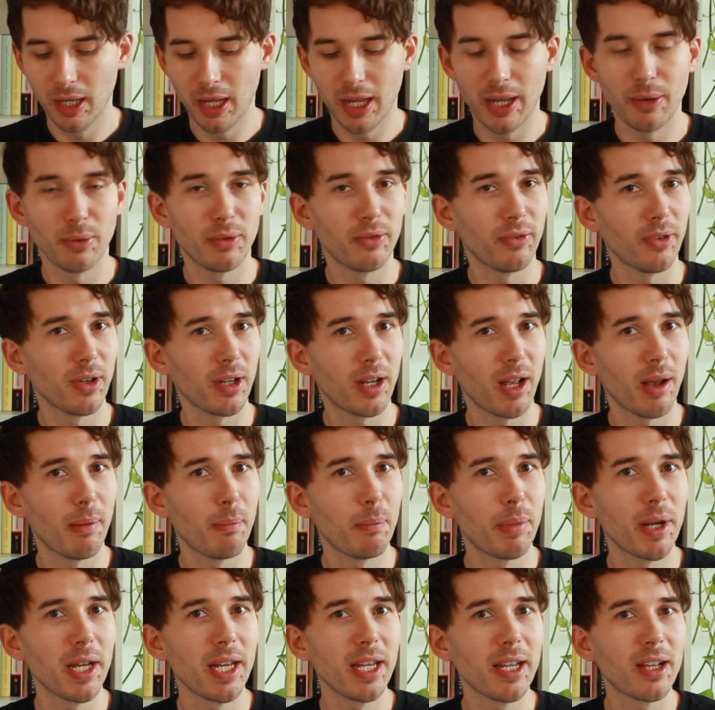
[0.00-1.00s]
It was for a
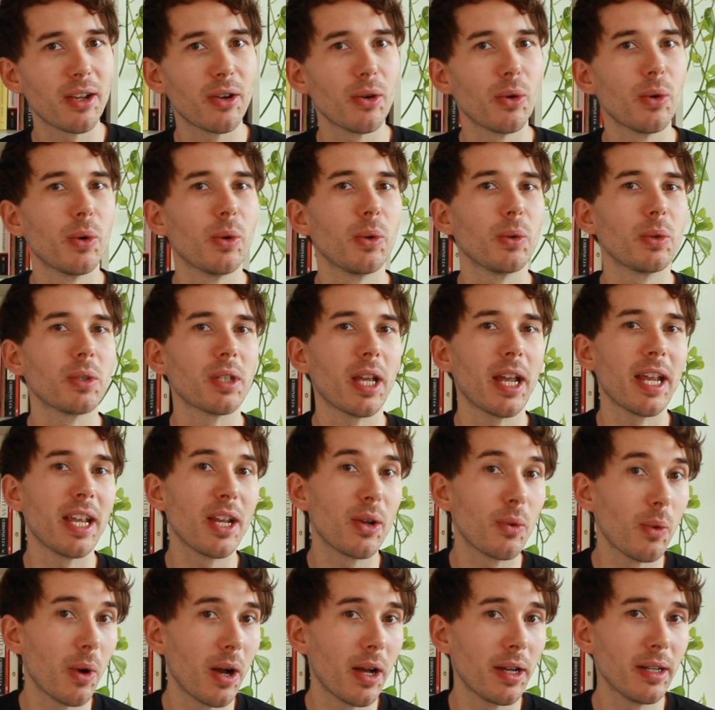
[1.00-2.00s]
company called
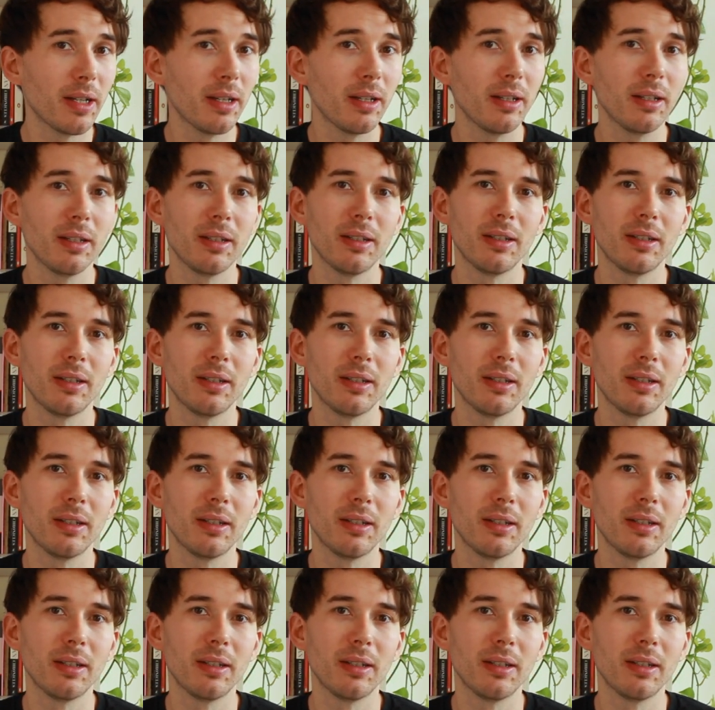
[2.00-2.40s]
Iguana.